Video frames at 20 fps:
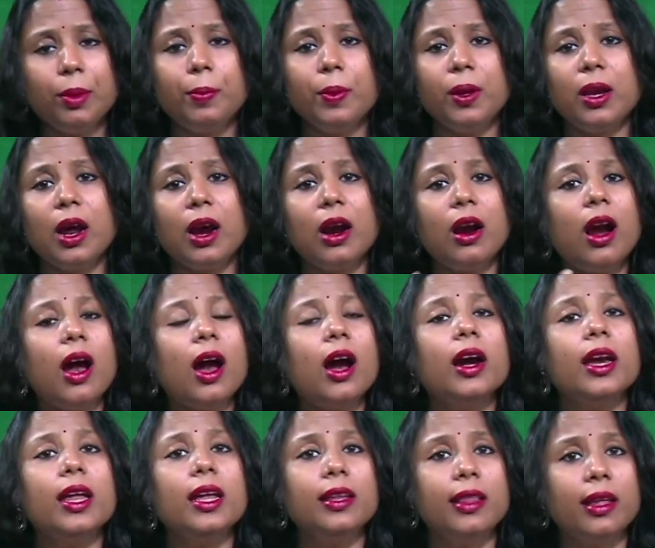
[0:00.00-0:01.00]
People are
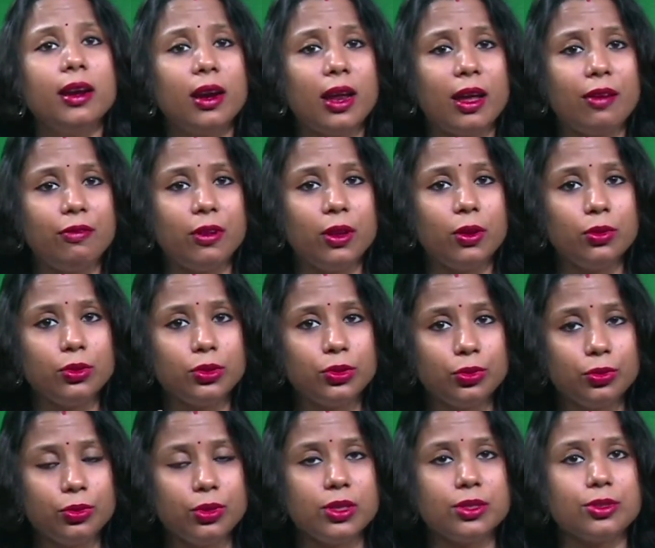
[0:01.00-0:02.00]
earning their
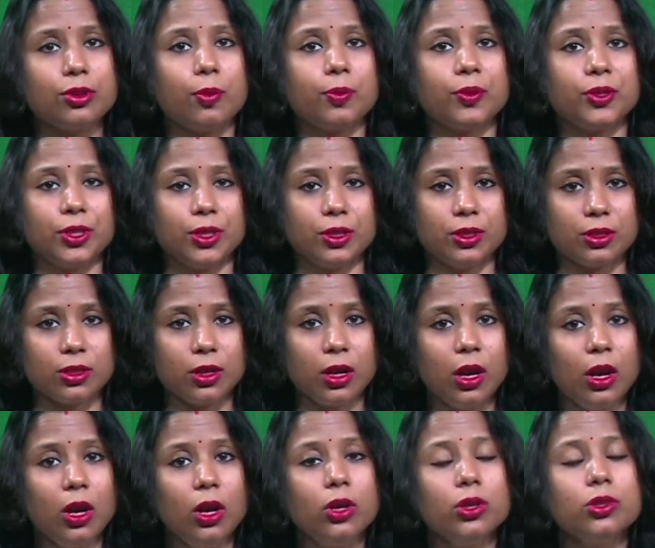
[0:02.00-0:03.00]
livelihood through these
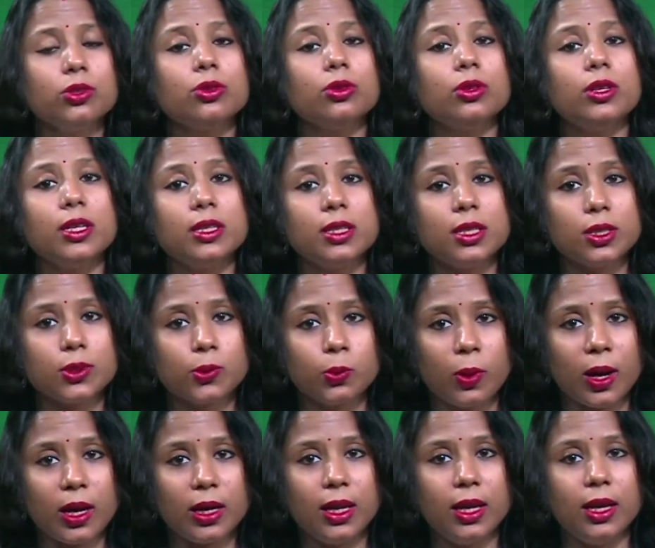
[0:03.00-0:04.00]
options. So this
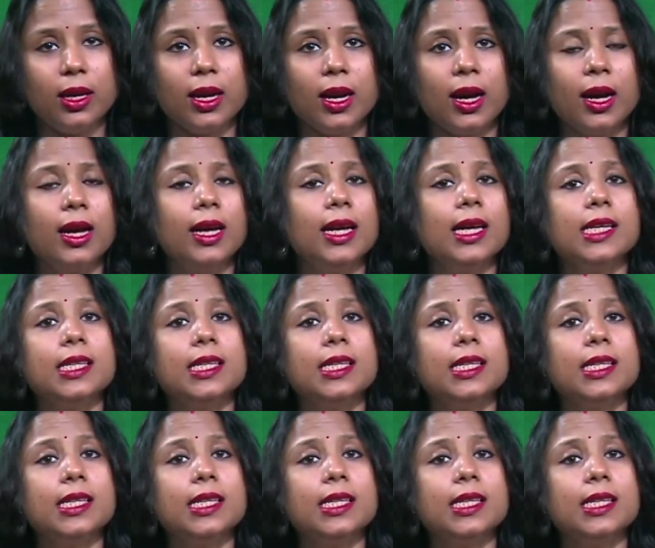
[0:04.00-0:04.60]
is one area.